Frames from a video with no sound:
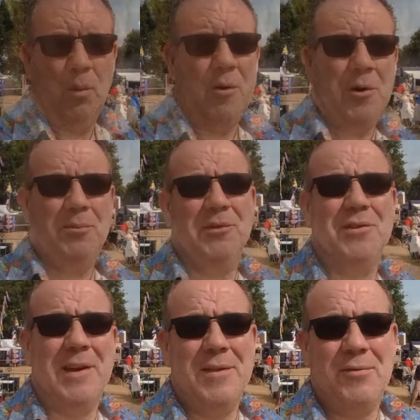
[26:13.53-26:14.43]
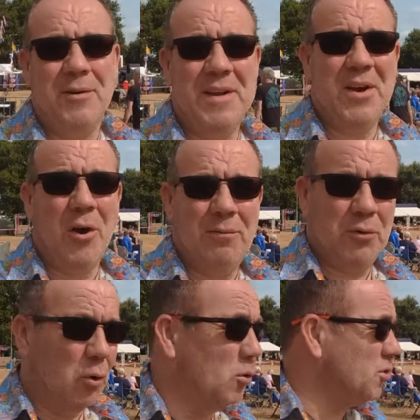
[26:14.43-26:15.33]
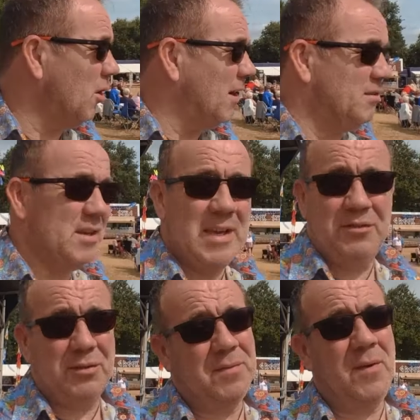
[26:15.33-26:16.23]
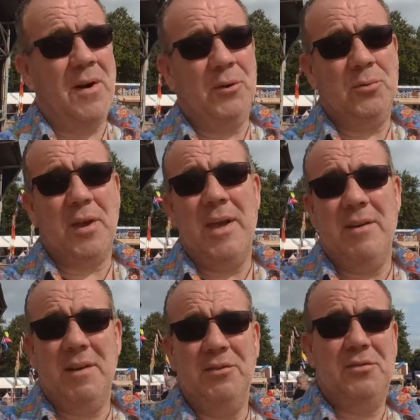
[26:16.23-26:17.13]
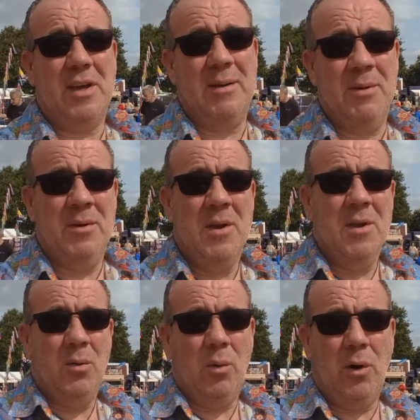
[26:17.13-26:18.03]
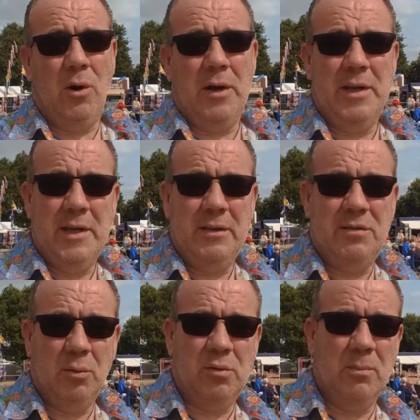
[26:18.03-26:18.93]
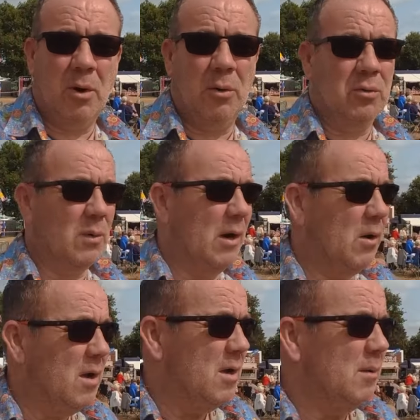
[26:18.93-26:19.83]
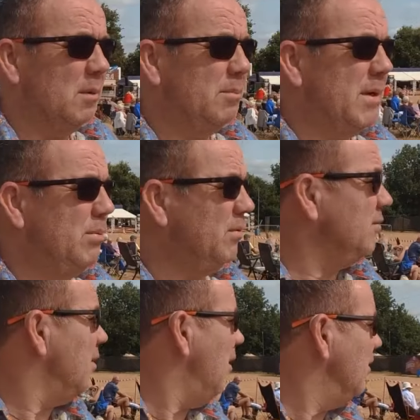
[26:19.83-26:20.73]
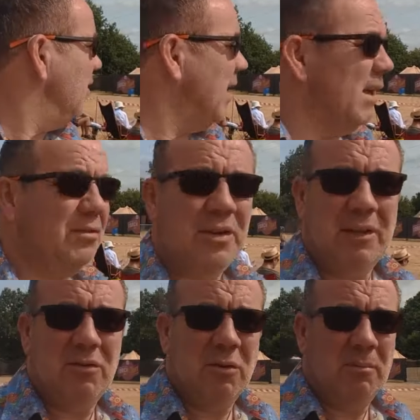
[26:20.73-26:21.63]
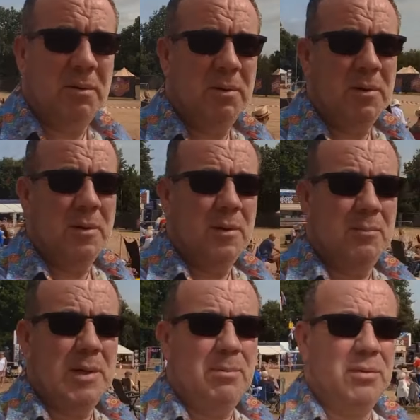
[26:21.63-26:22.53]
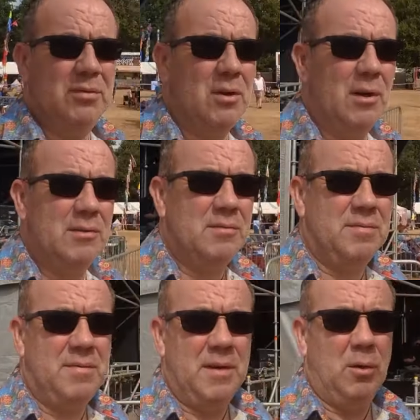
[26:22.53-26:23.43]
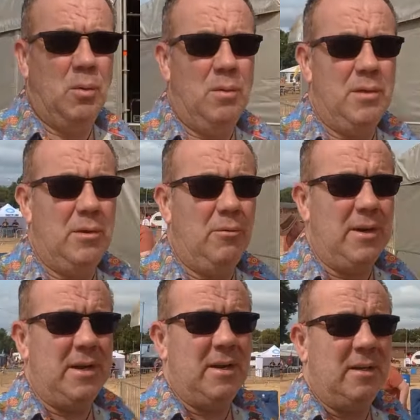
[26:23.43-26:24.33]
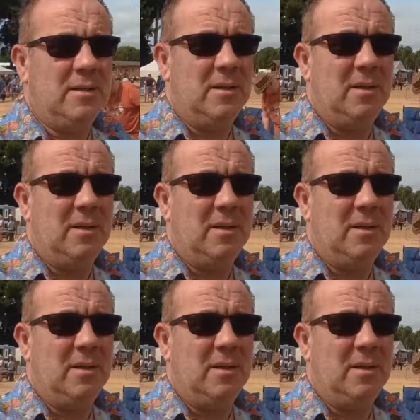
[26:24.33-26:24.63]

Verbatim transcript: Welcome to day three of Torchlight. Here it's the final day of entertainment. We are here till tomorrow as well. But people are starting to get set up. People are starting to fill the arena.